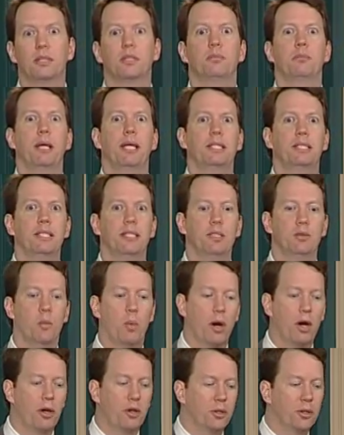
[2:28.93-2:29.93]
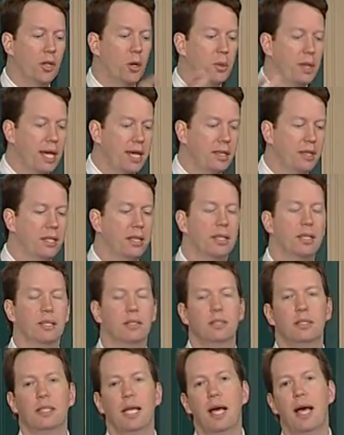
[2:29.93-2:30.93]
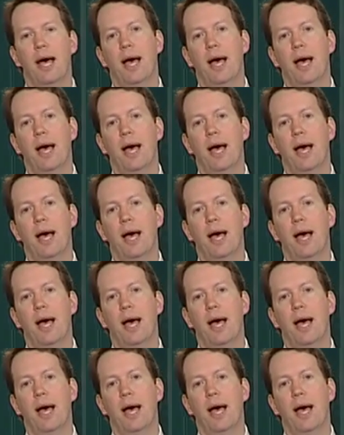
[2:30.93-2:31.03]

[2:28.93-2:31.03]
Space is where you locate things,